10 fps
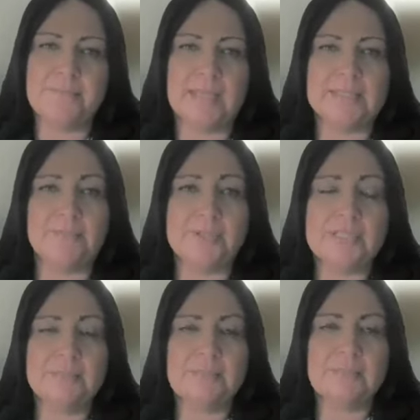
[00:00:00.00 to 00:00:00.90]
And for
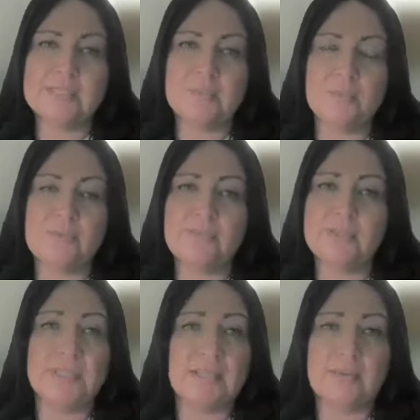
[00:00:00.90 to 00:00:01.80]
some of us, we
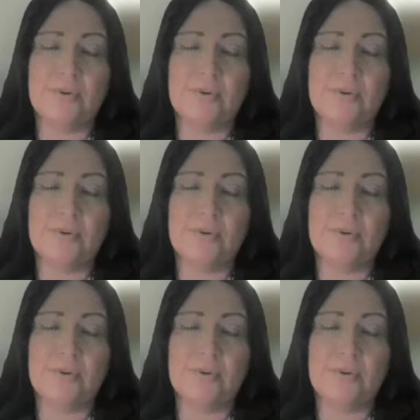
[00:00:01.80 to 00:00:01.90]
feel like,